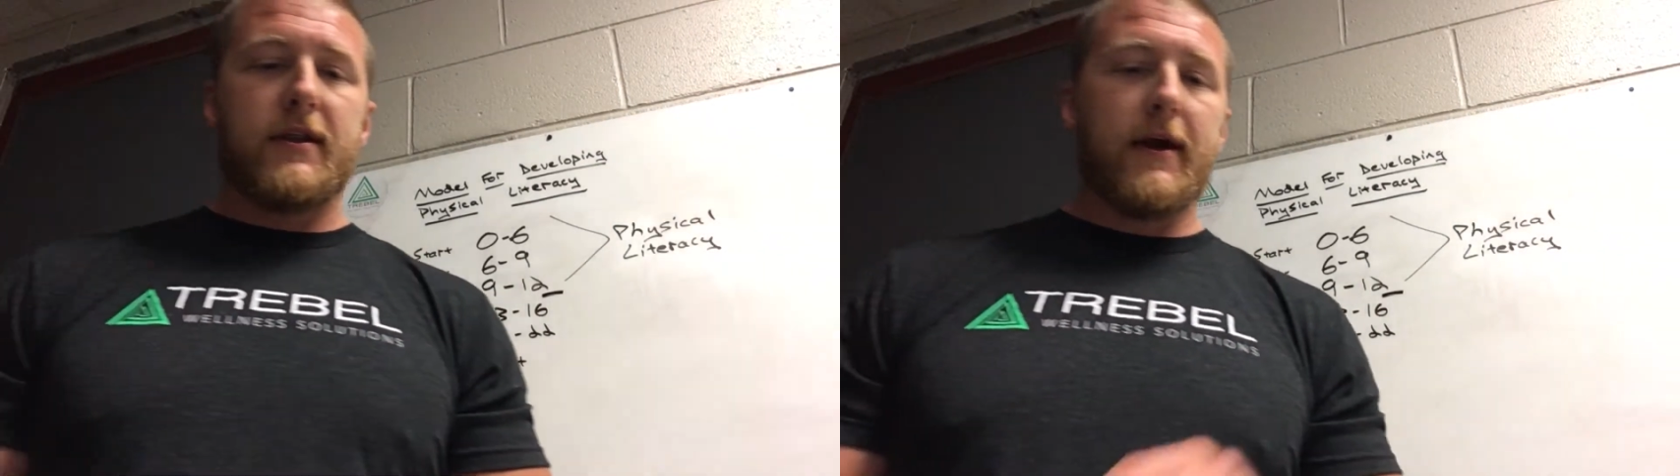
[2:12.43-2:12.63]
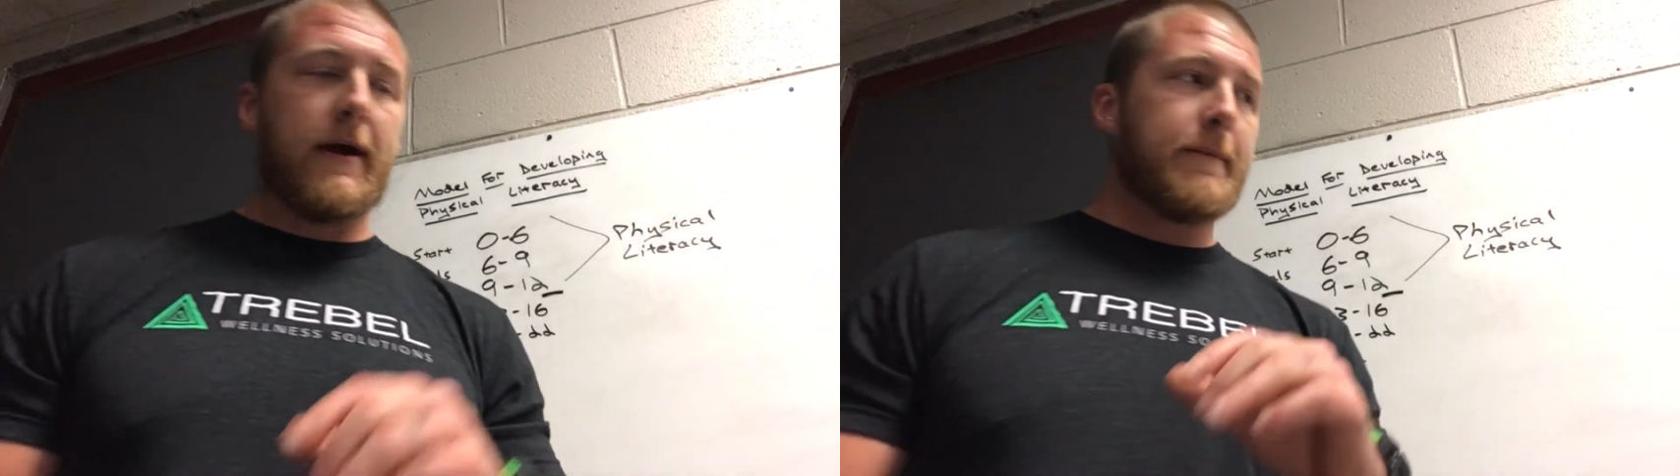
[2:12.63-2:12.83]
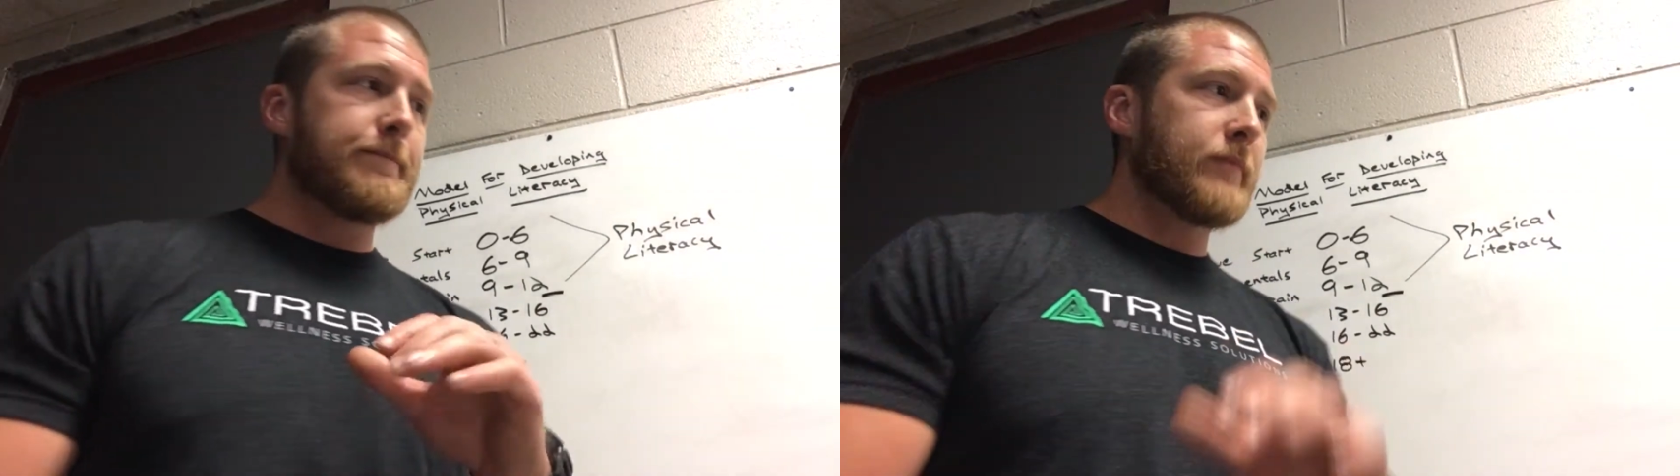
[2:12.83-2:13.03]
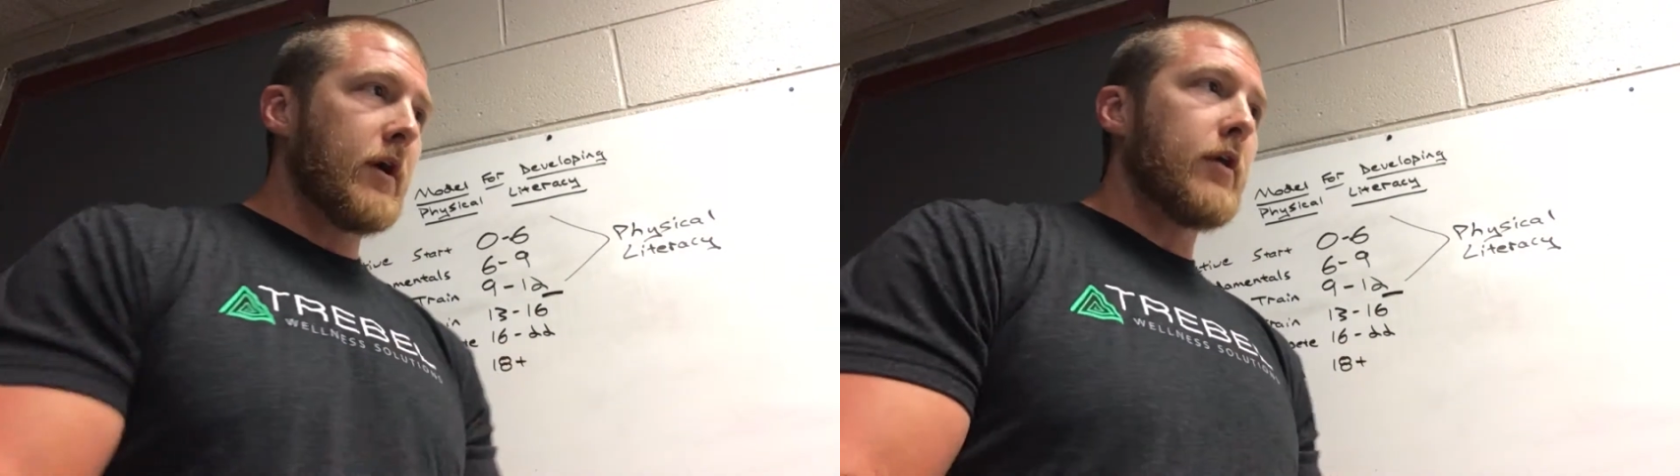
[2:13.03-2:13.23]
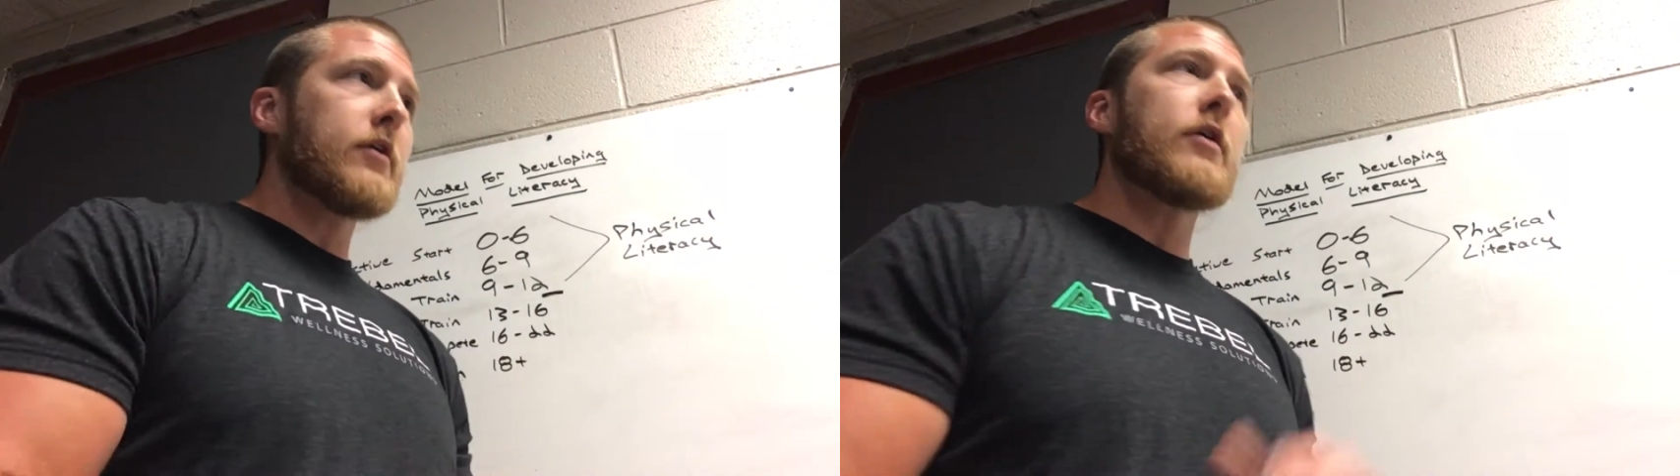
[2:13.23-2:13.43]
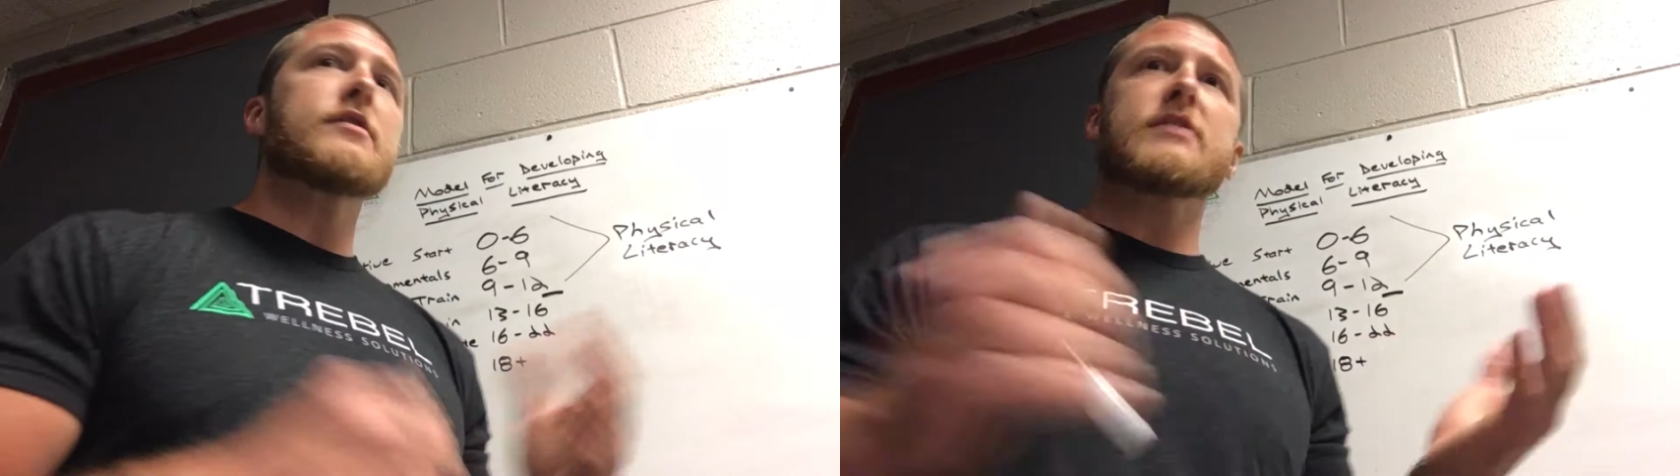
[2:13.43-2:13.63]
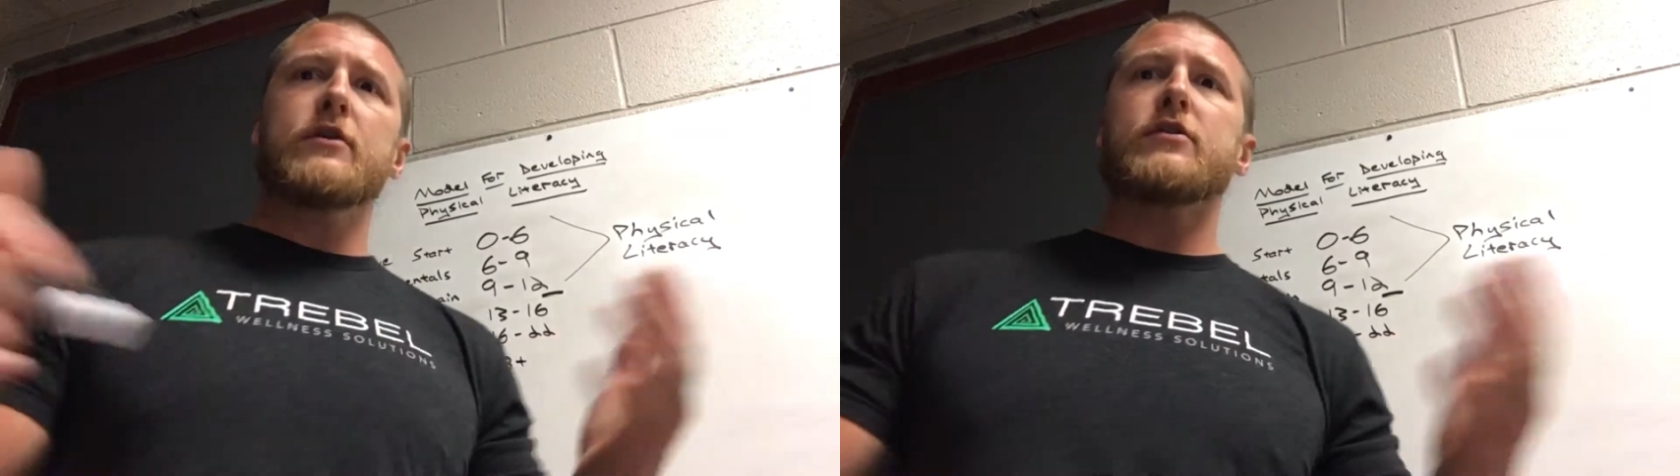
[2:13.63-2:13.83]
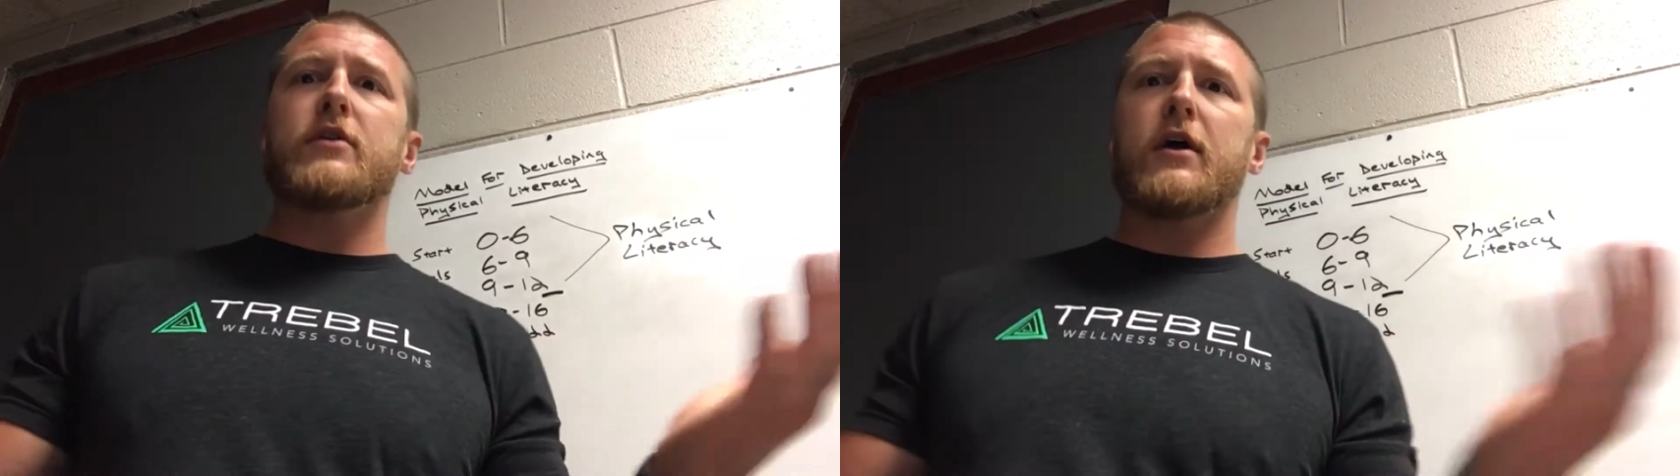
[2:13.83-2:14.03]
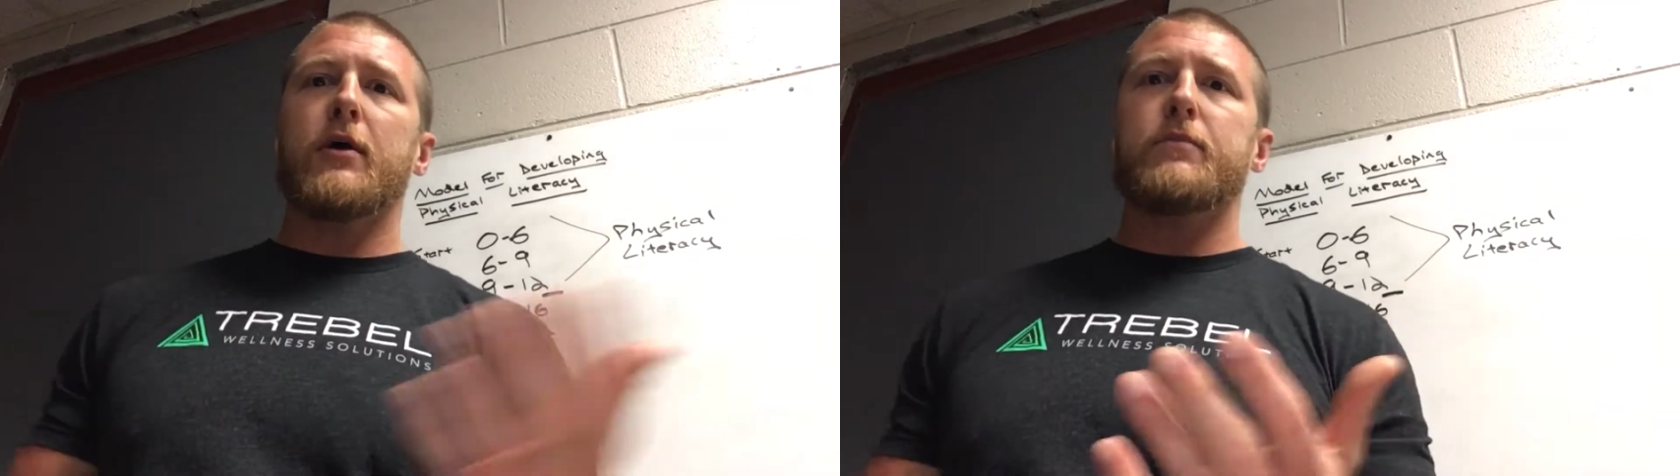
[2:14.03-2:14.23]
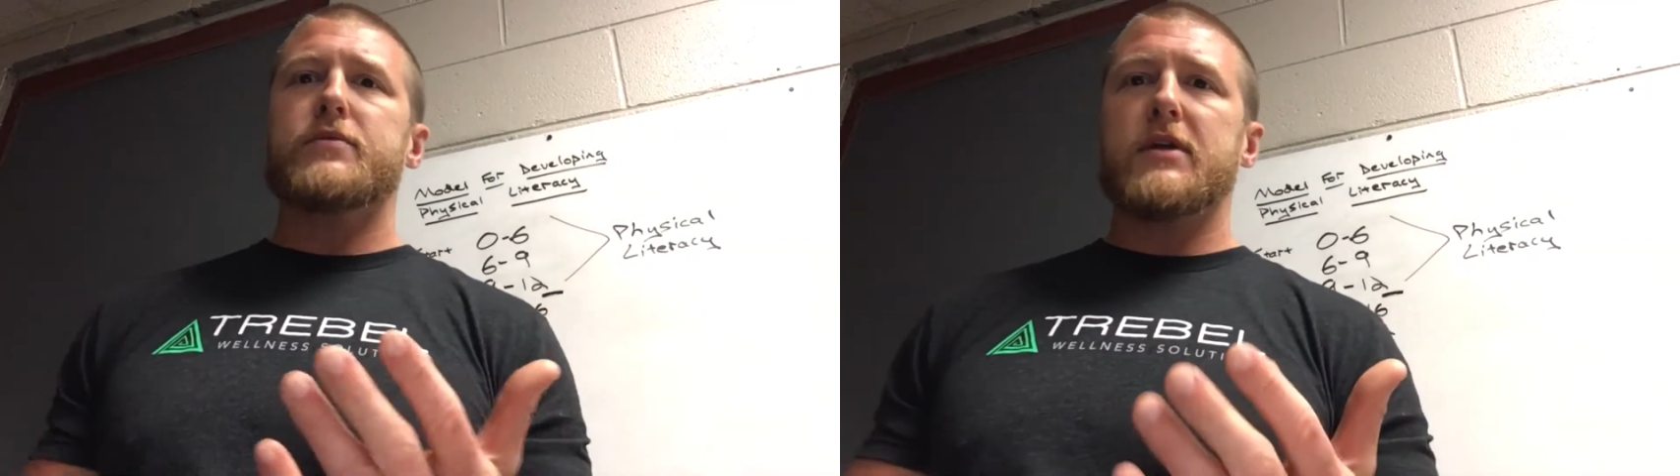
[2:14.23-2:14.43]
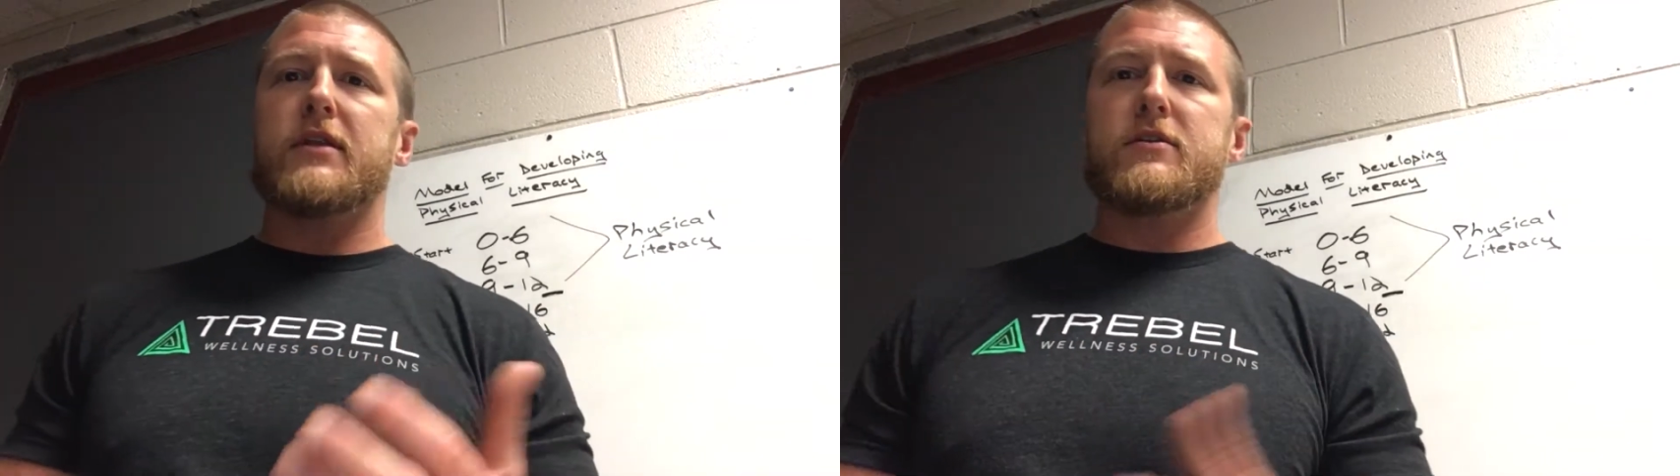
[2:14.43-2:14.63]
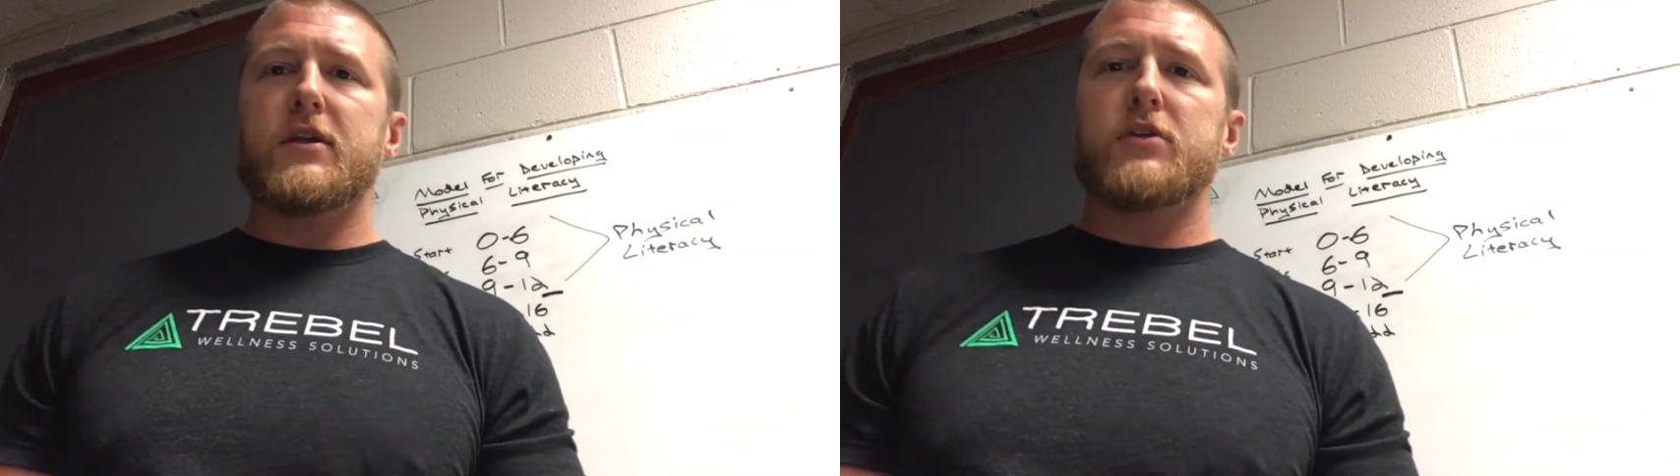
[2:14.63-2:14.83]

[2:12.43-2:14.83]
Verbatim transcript: Um, all, the, all the skills are going to help set,